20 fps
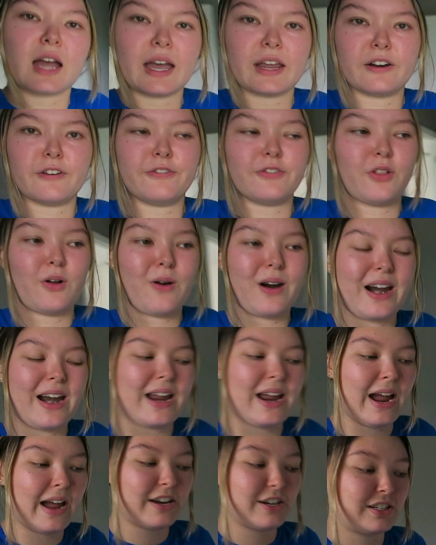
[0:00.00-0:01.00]
kind of
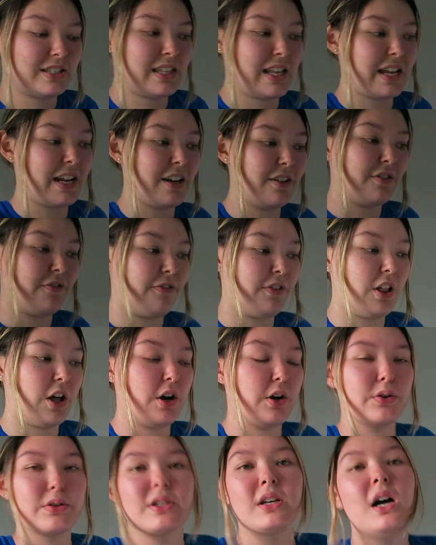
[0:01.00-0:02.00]
flooring, I just think it
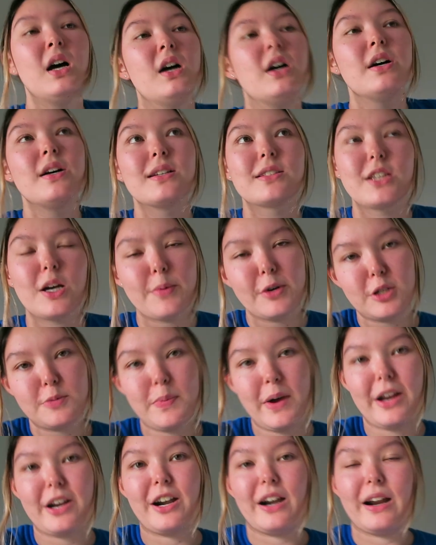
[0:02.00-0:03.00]
flows so much
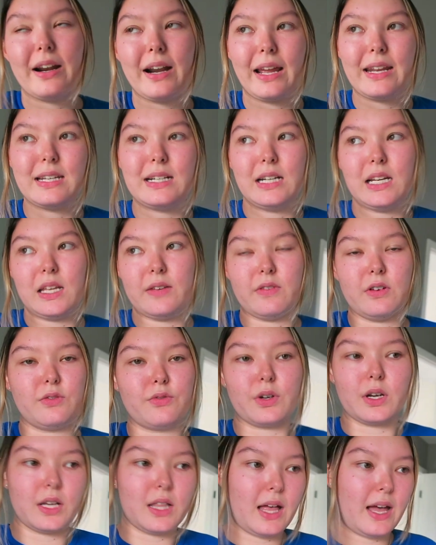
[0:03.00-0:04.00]
better, and I didn't even
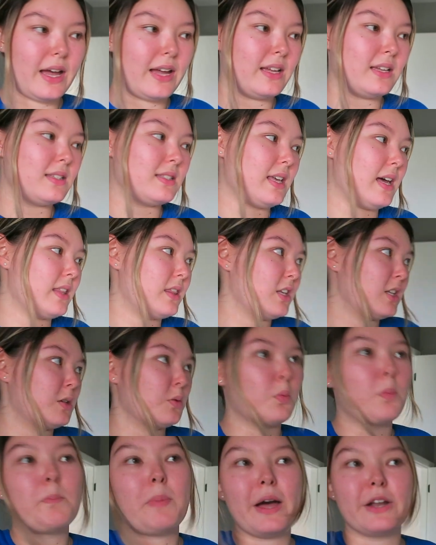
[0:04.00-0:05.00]
realize that
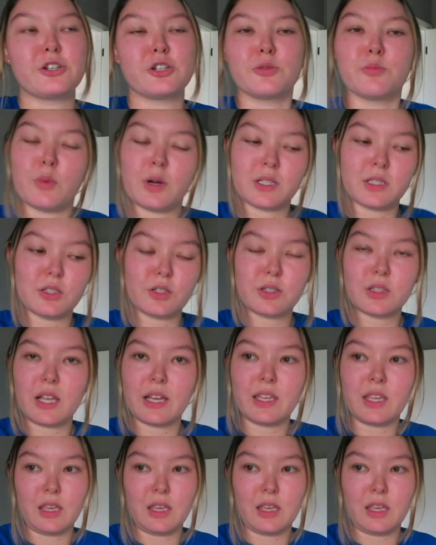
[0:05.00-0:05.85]
this bedroom once looked like